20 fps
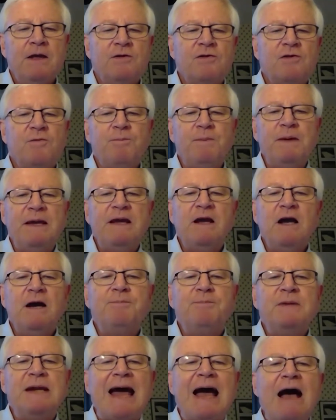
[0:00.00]
speak
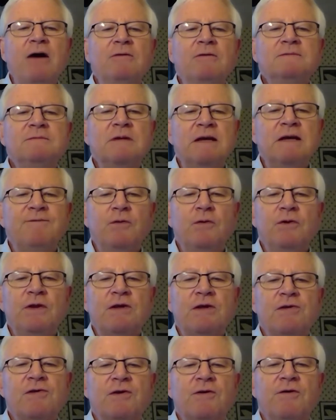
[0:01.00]
up now if you
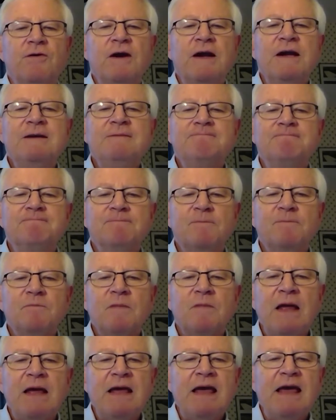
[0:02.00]
disagree,
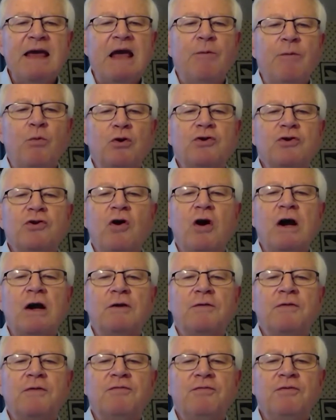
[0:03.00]
and we'll
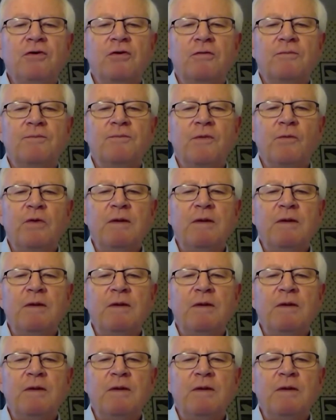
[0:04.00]
talk it through.